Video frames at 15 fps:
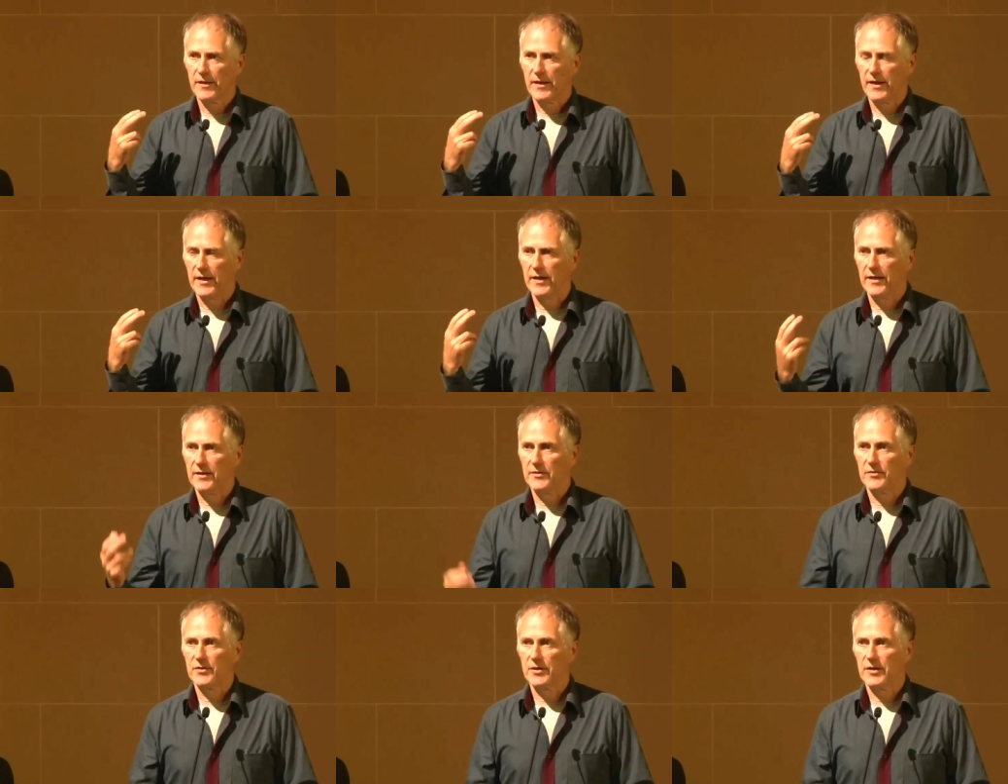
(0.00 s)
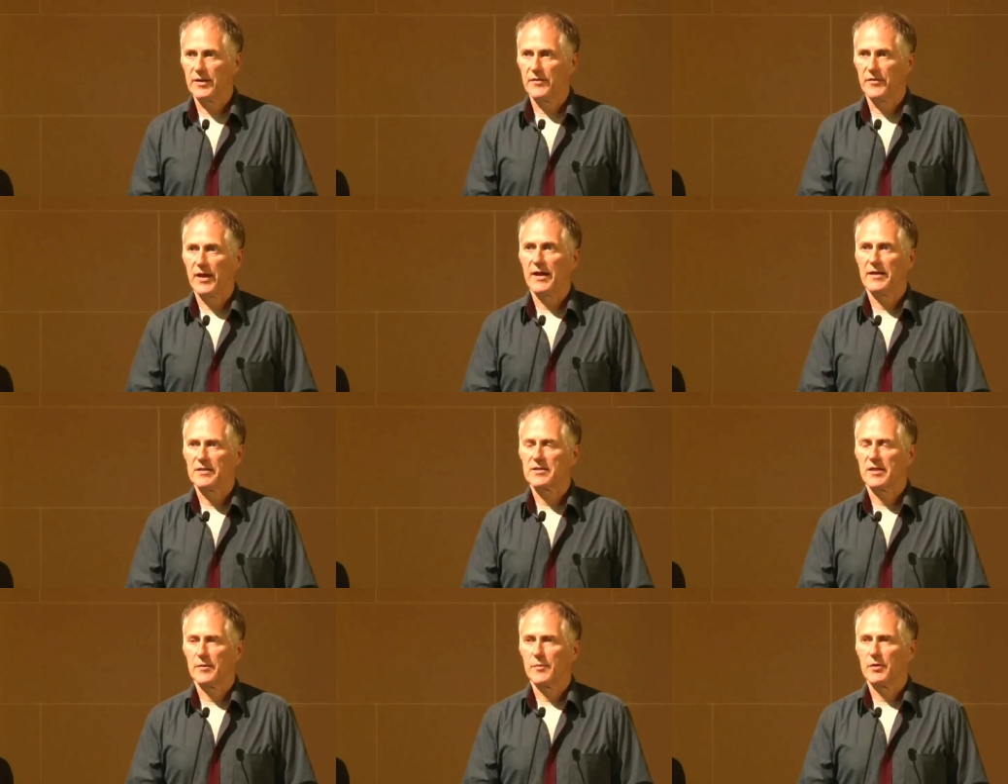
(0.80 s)
and uh, that
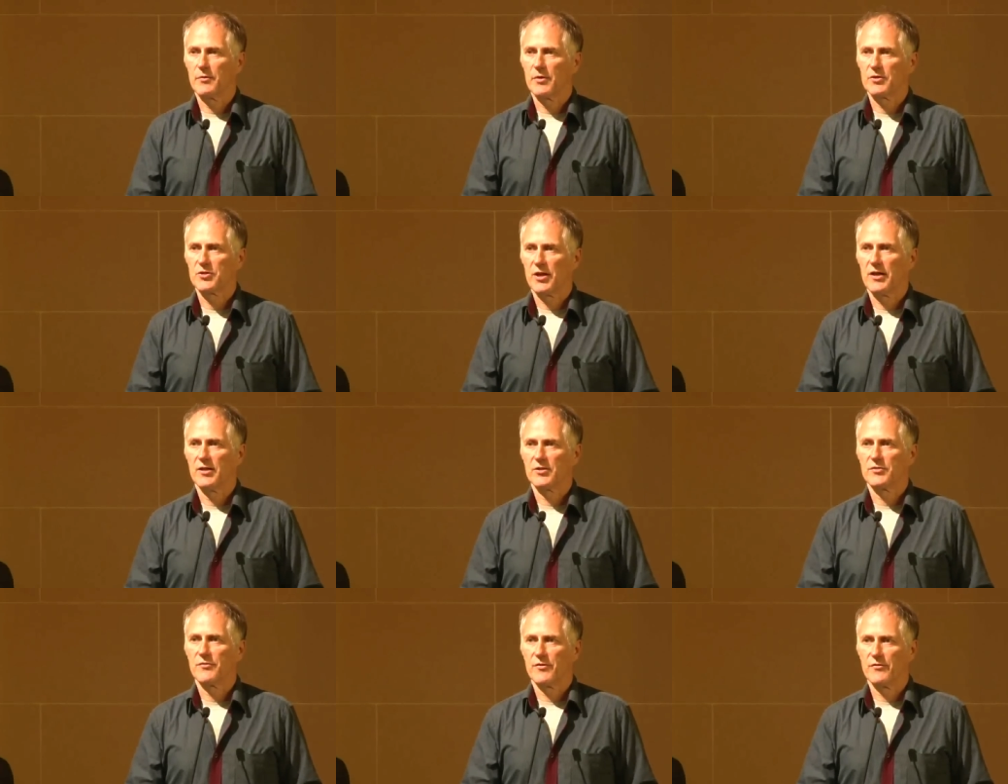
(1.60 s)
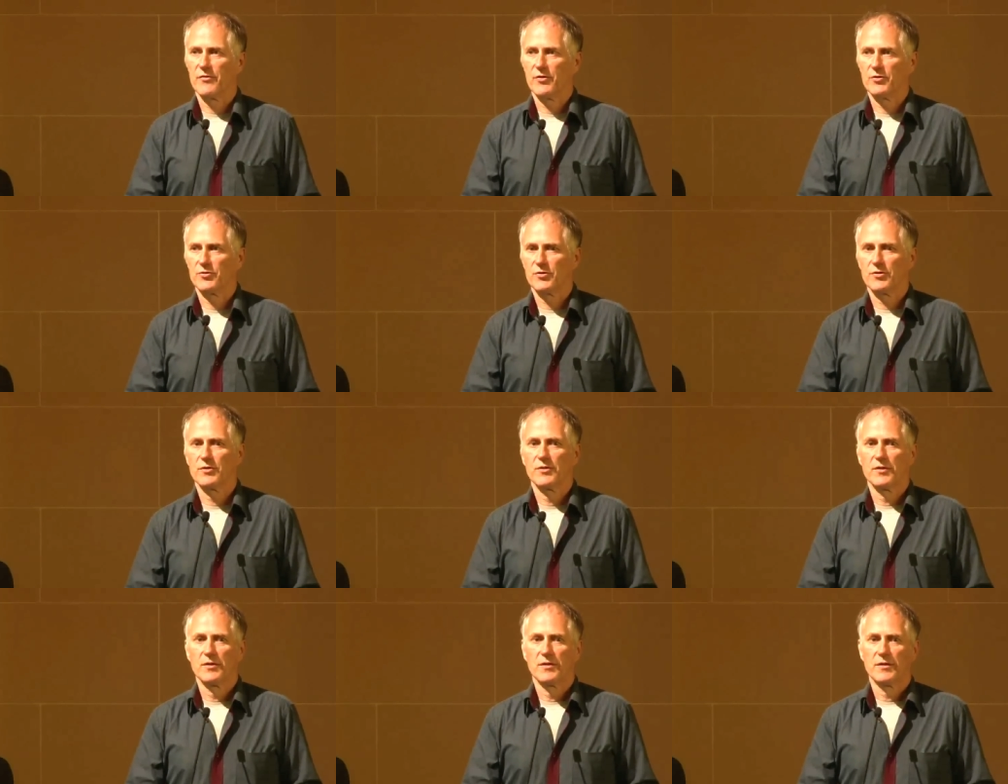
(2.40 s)
is going to be a real challenge for the future.
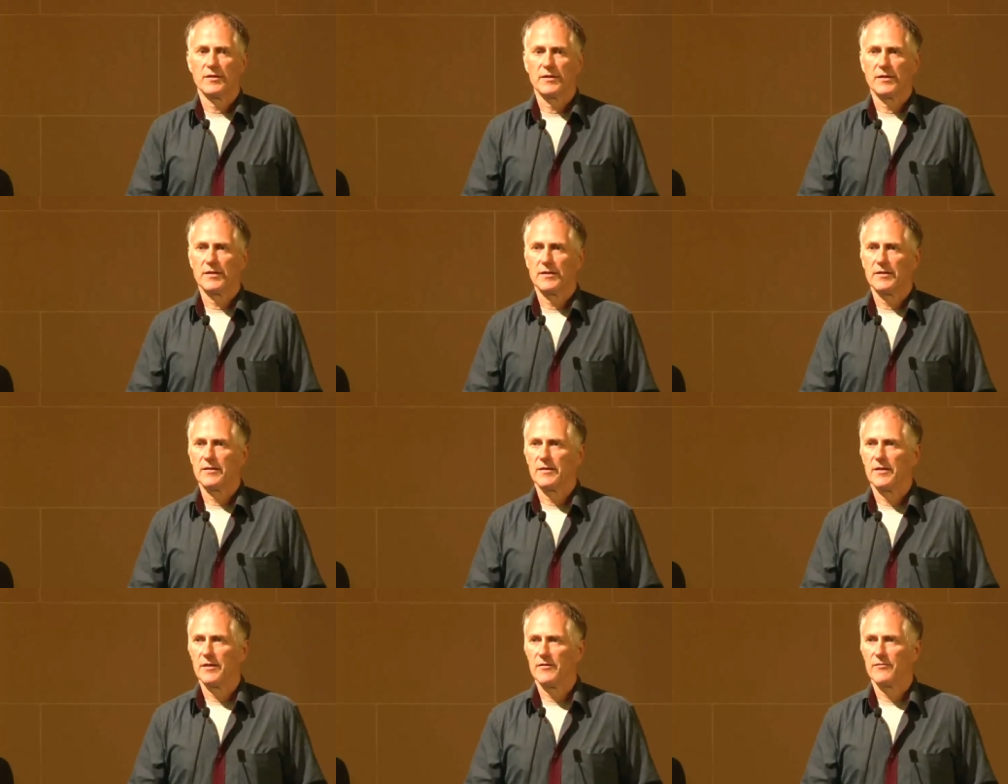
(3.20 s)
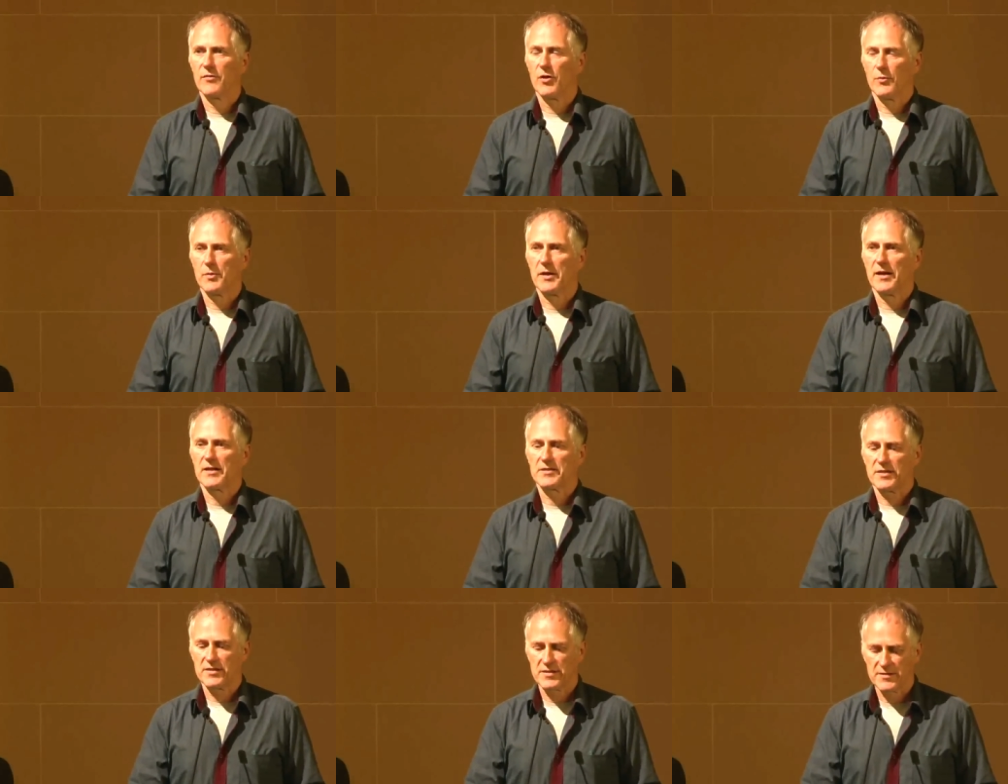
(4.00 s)
Uh, of open
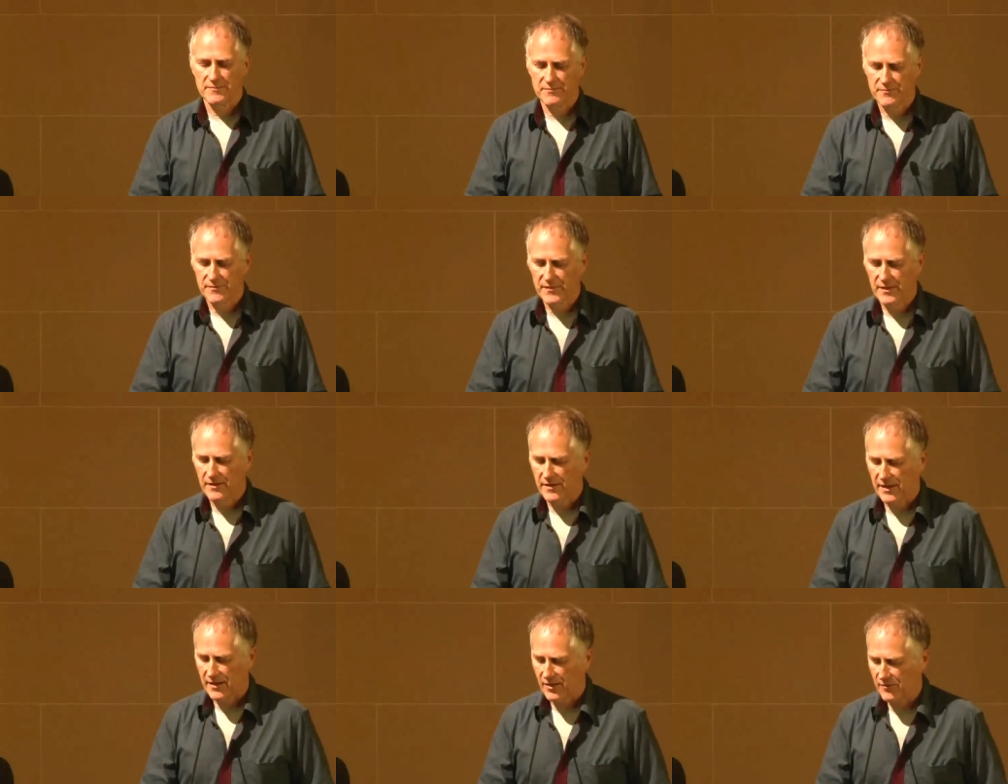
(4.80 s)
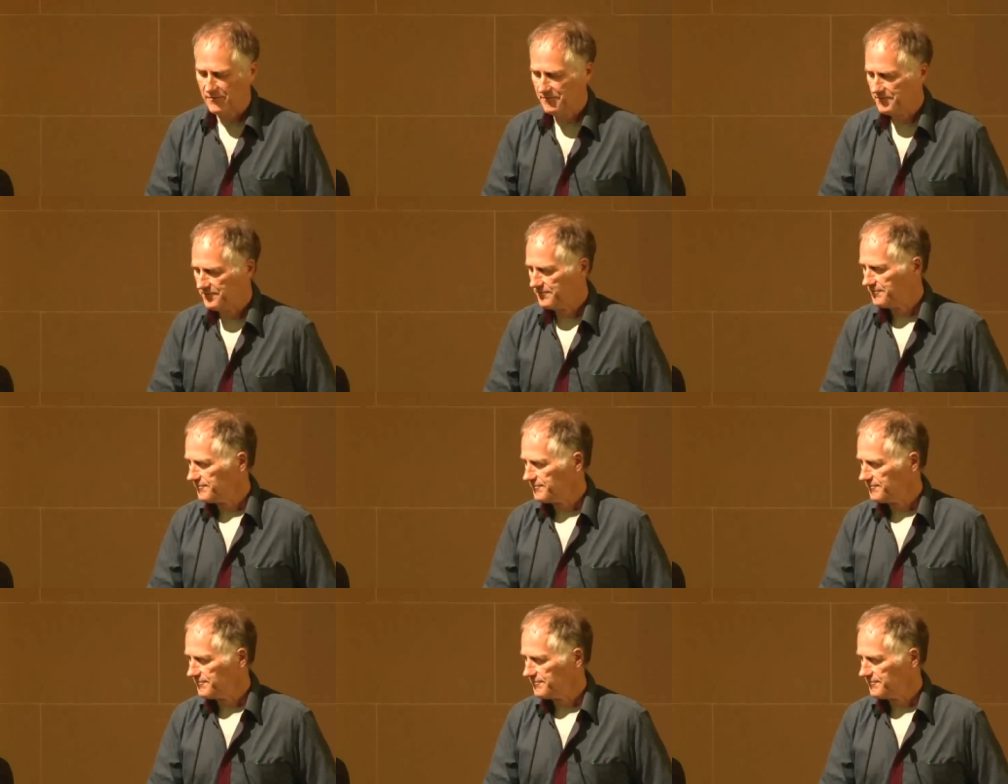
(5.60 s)
access. Thank you.